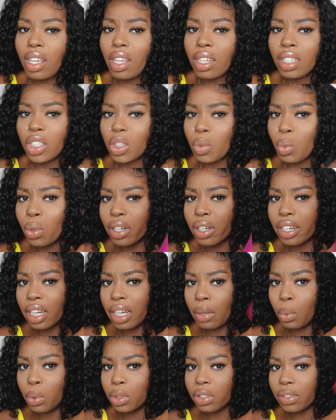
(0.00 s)
Just water
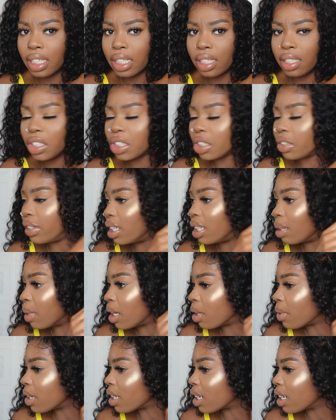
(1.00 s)
and conditioner in here, by the way,